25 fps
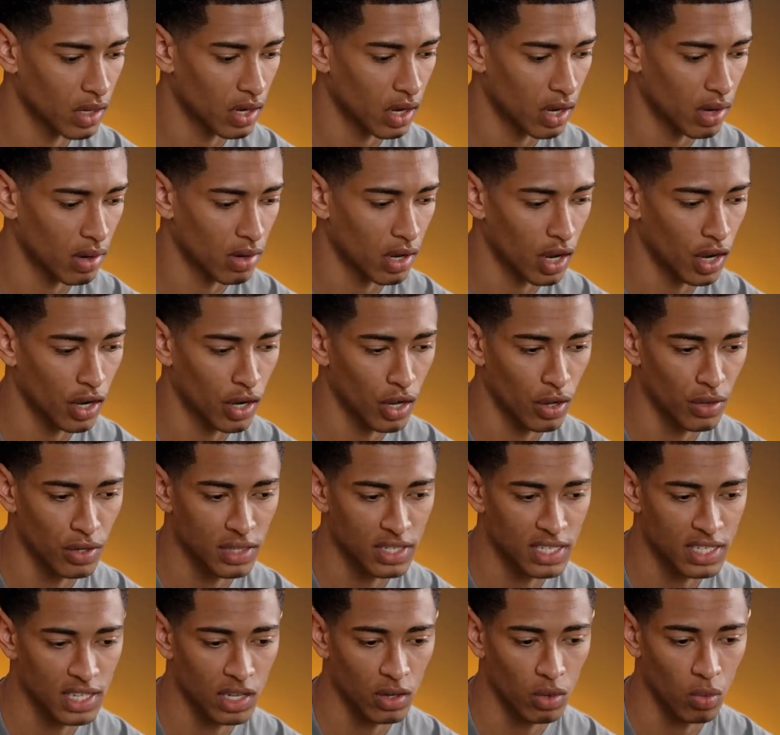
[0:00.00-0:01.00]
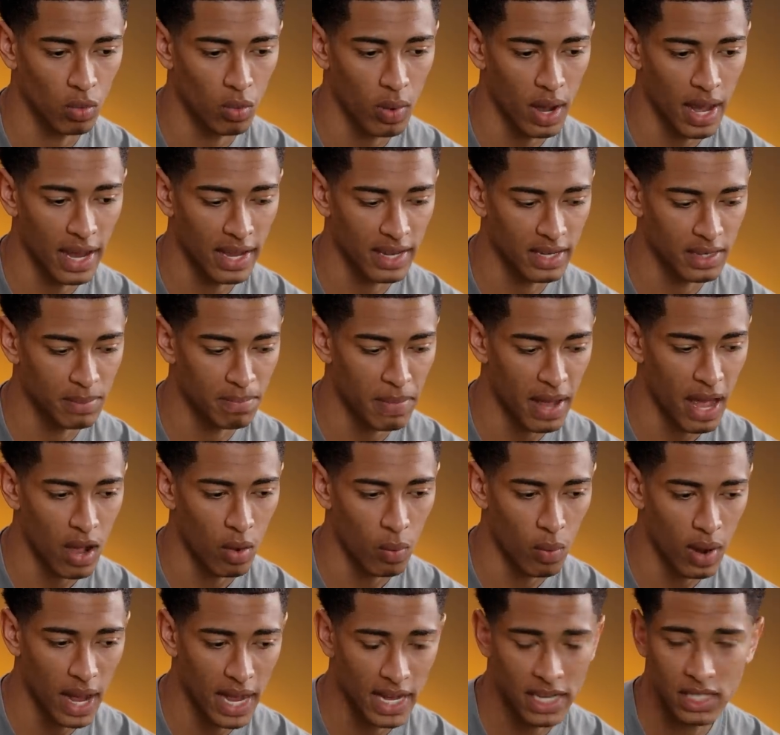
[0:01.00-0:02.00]
I, I, know there's still way better
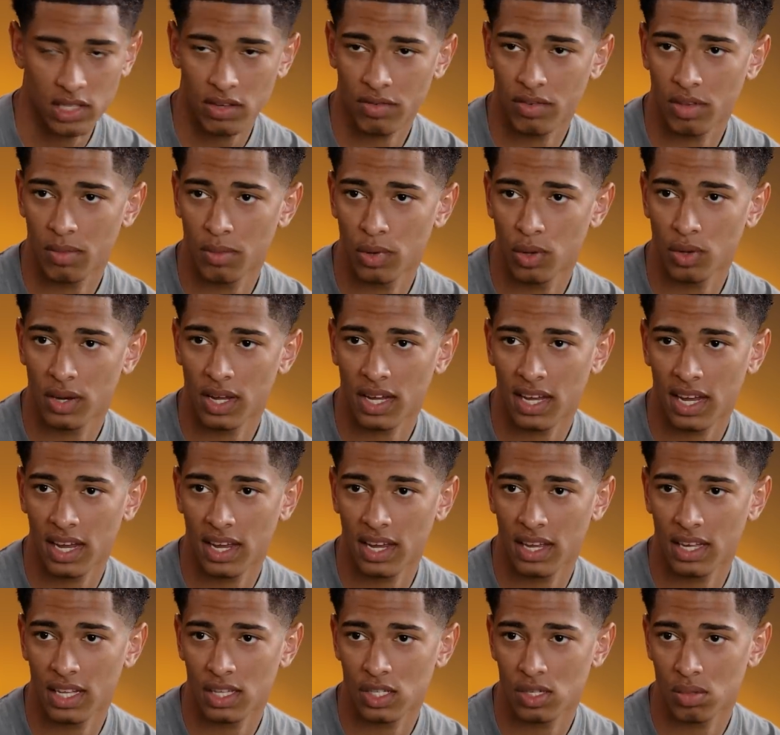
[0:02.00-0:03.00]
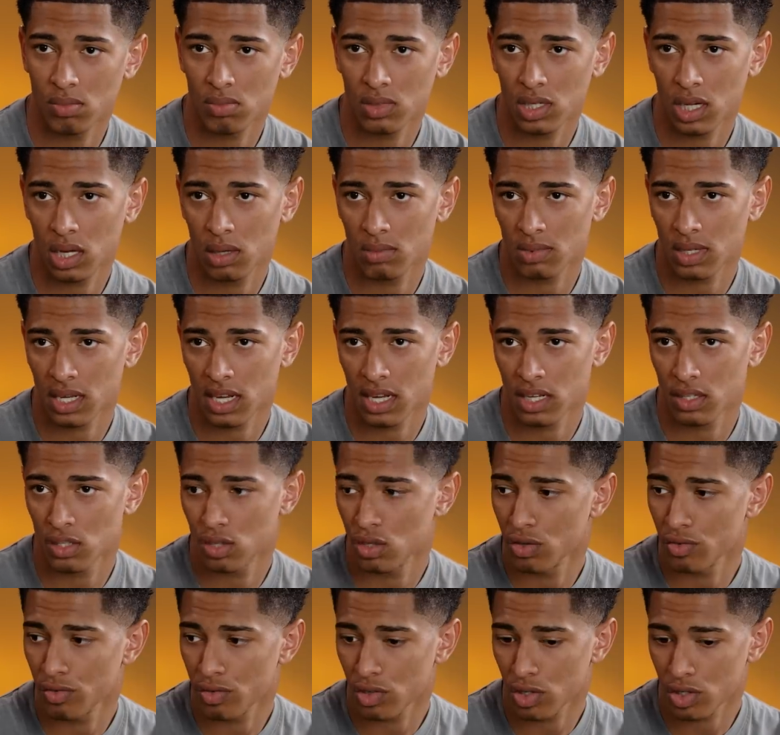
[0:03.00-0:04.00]
ways of communicating. Sometimes I get
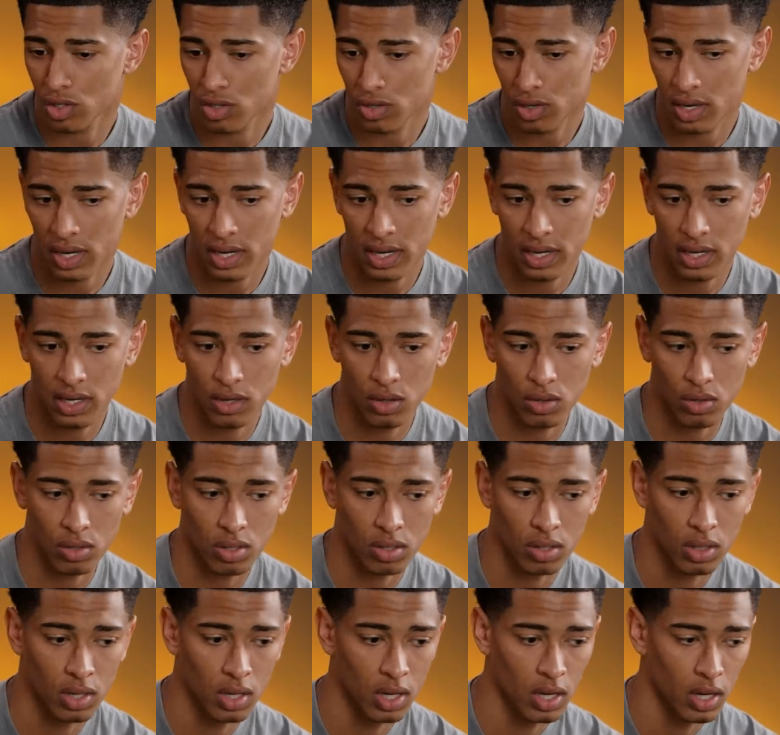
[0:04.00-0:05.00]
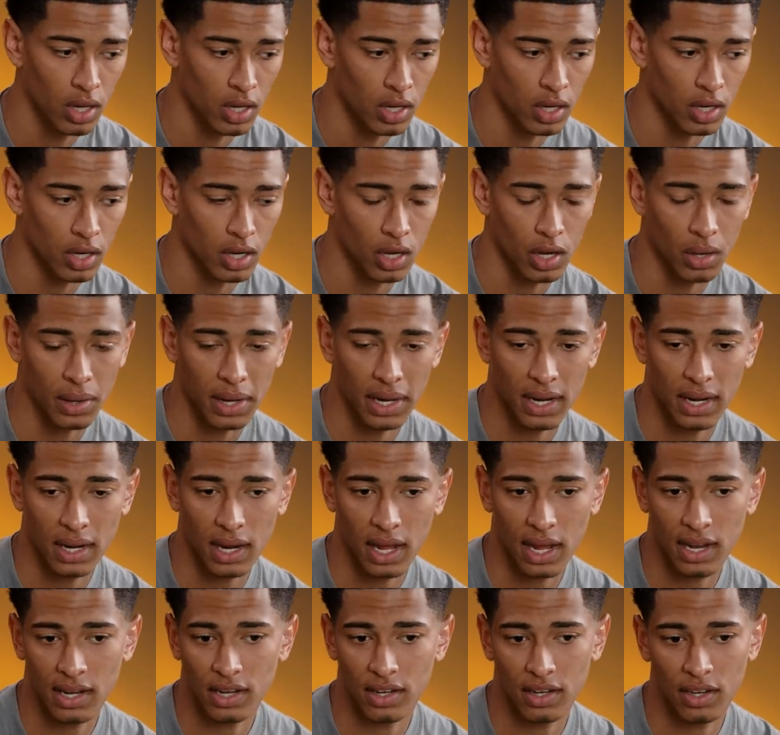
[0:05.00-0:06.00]
too frustrated, or you know, and
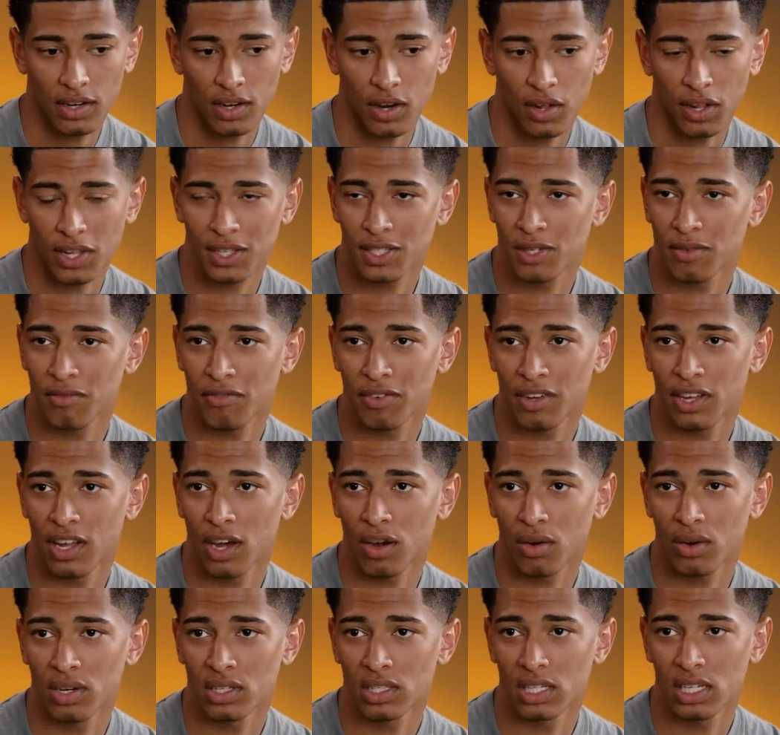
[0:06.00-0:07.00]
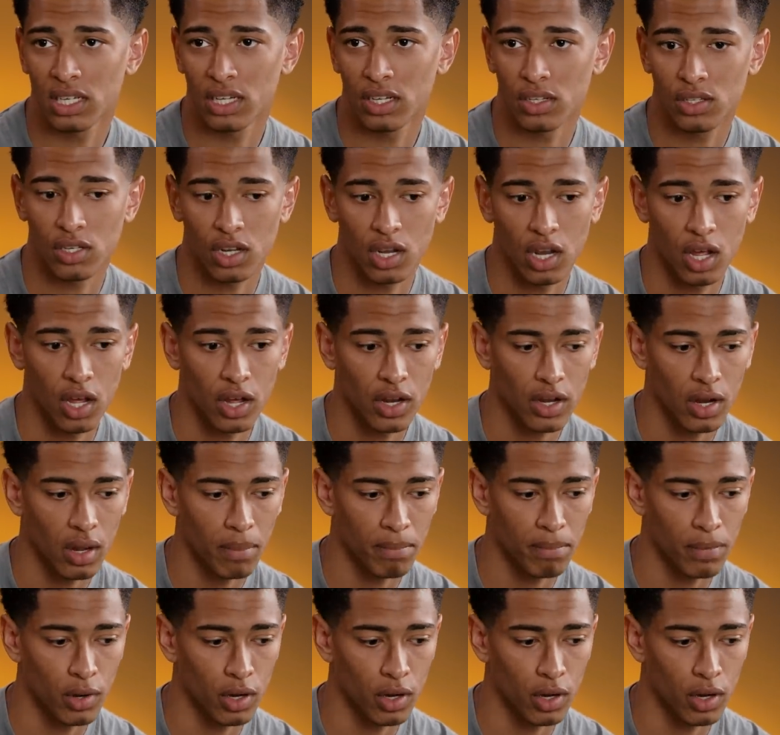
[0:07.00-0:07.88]
and you know that's something that I'll continue to learn on.